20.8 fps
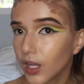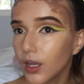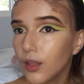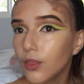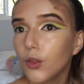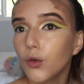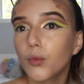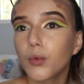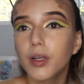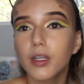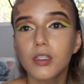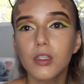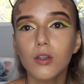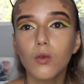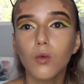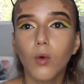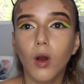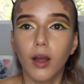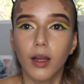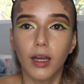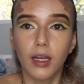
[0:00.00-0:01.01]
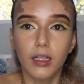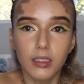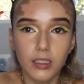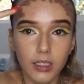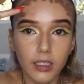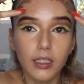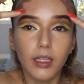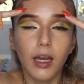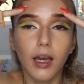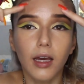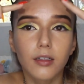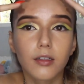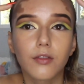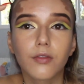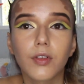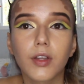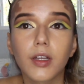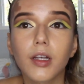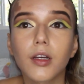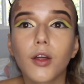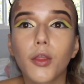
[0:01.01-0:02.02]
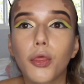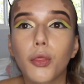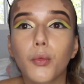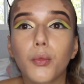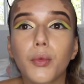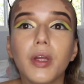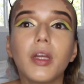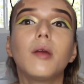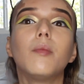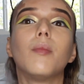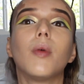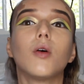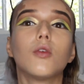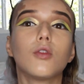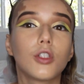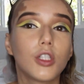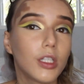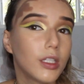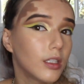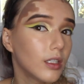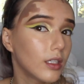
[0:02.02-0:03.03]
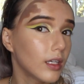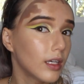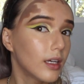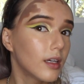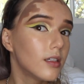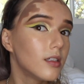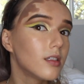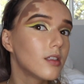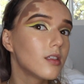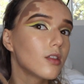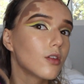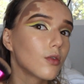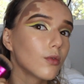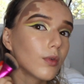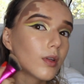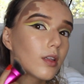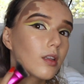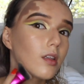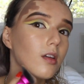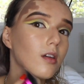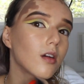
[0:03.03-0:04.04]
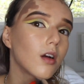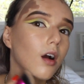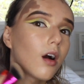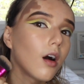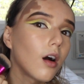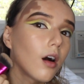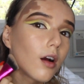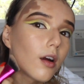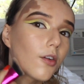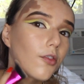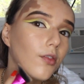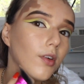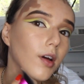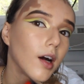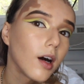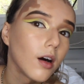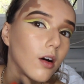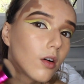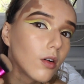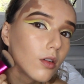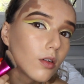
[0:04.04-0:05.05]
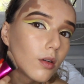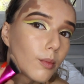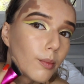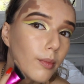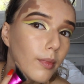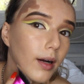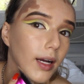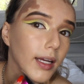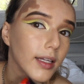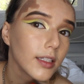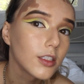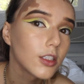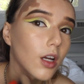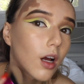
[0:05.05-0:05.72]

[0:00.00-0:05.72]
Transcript: And the reason why I did kind of like a 3 motion is to really carve out my